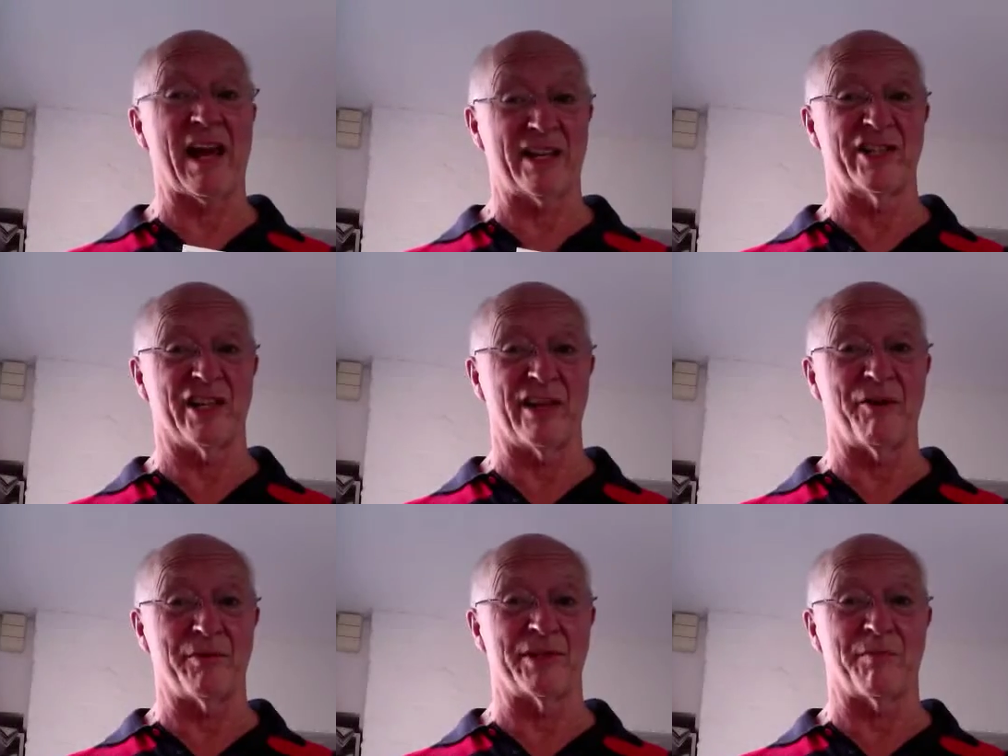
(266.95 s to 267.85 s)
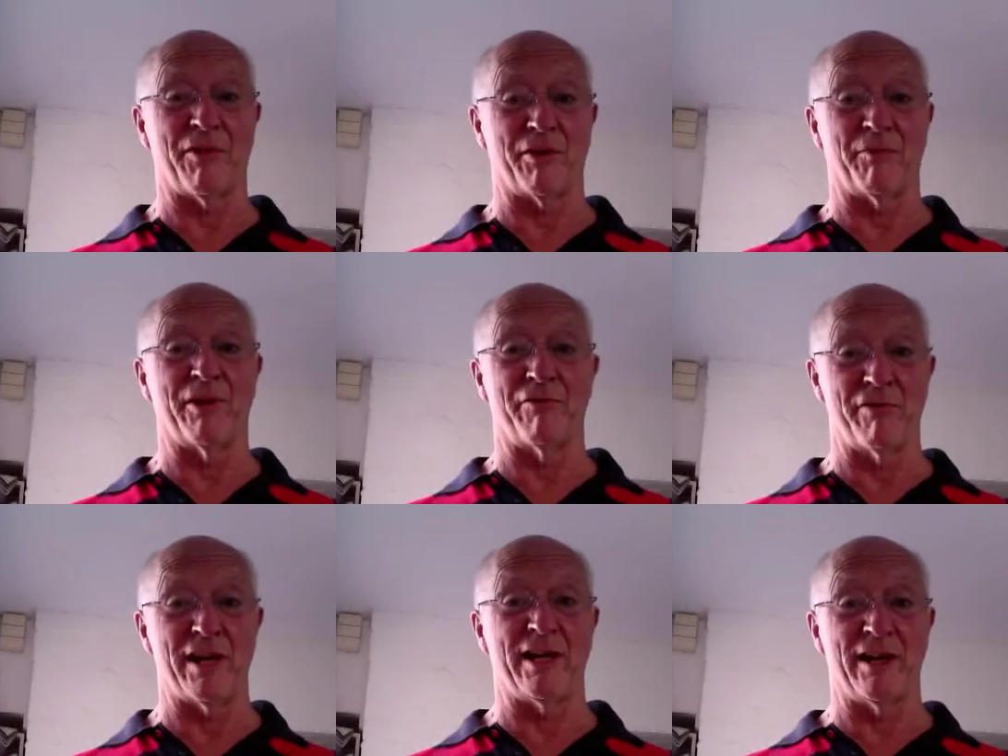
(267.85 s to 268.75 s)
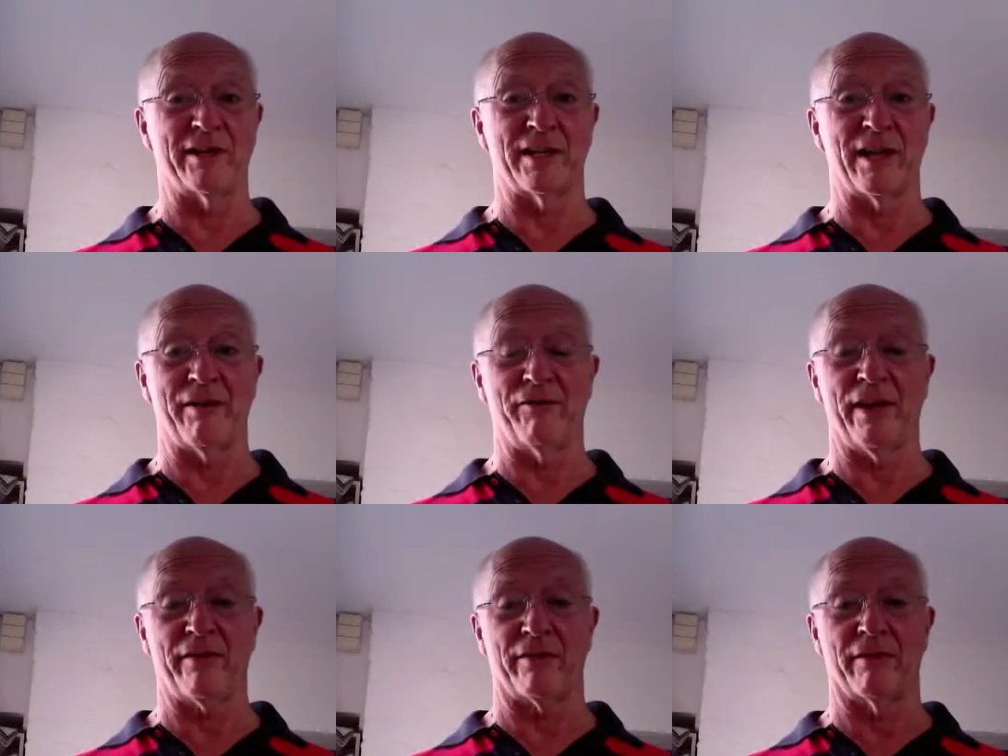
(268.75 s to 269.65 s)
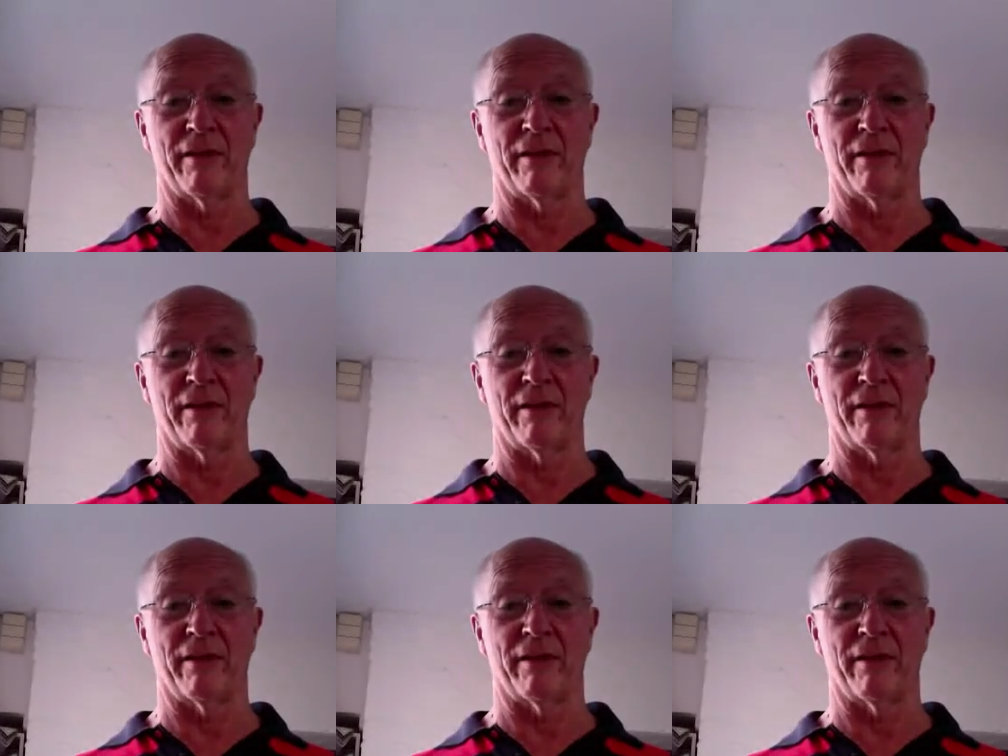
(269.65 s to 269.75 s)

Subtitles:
actually that was the point where you really learnt a life lesson.